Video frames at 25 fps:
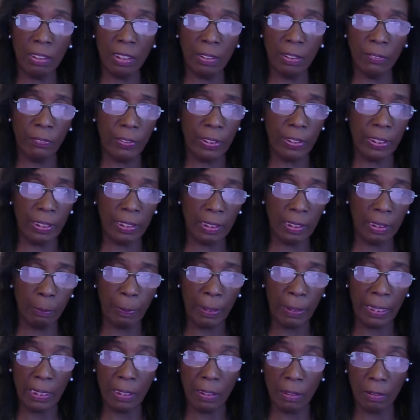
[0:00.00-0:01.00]
If it's
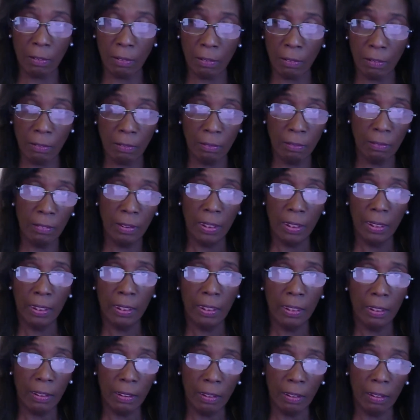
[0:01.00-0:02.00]
dependent on
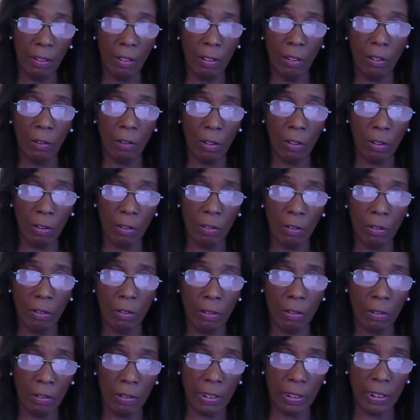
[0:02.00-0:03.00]

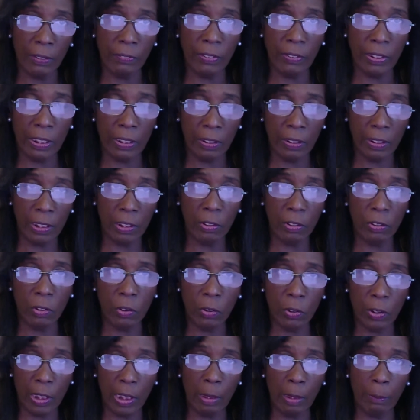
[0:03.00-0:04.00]
the difficulty you're
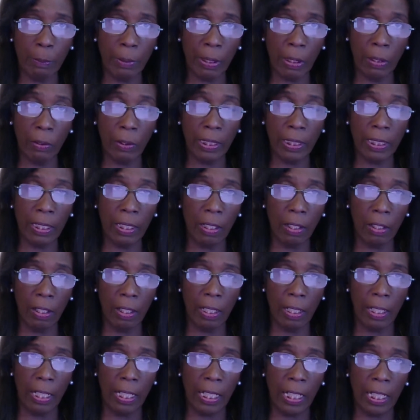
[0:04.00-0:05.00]
talking about.
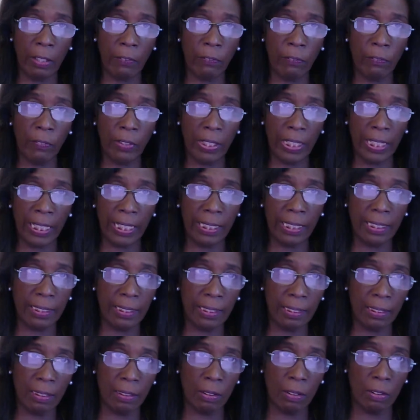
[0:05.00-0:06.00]
If you're
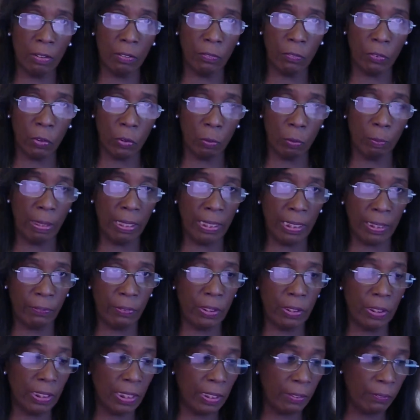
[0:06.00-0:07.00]
talking about
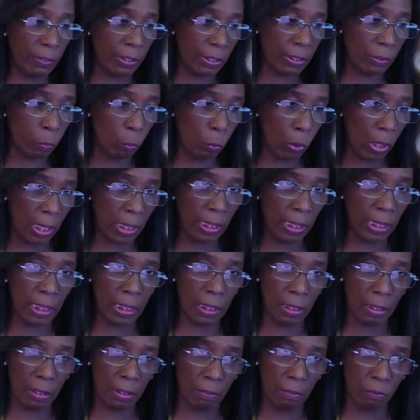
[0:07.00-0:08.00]
difficulty, if it's 1,
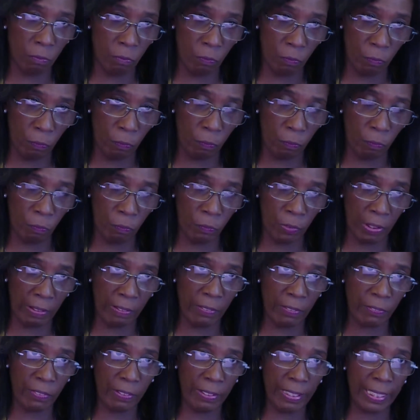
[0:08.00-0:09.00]
it's very,
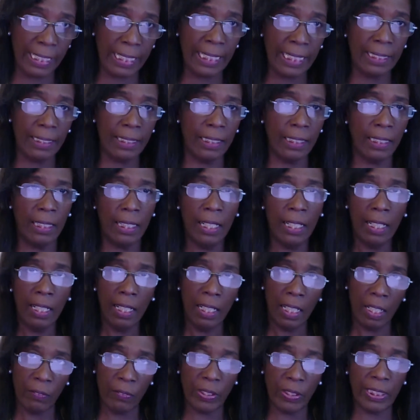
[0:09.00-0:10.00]
very easy.
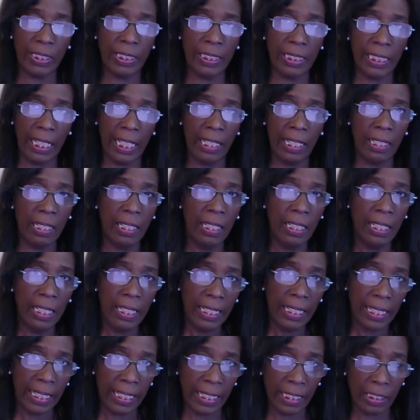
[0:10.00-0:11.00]
If it's 10,
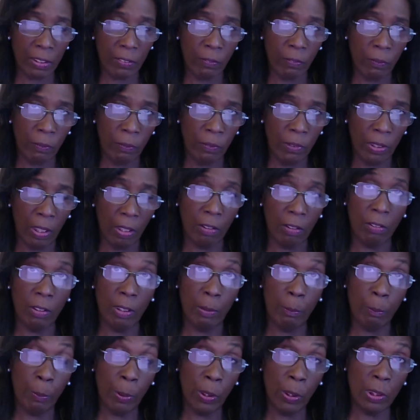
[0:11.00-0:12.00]
it's nigh on
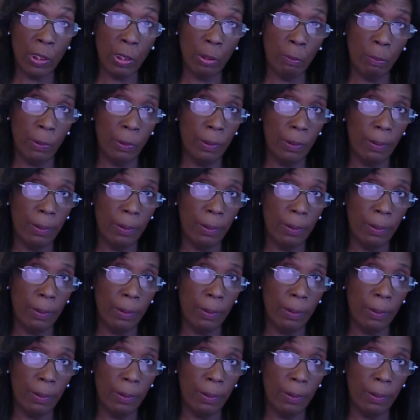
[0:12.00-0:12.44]
impossible.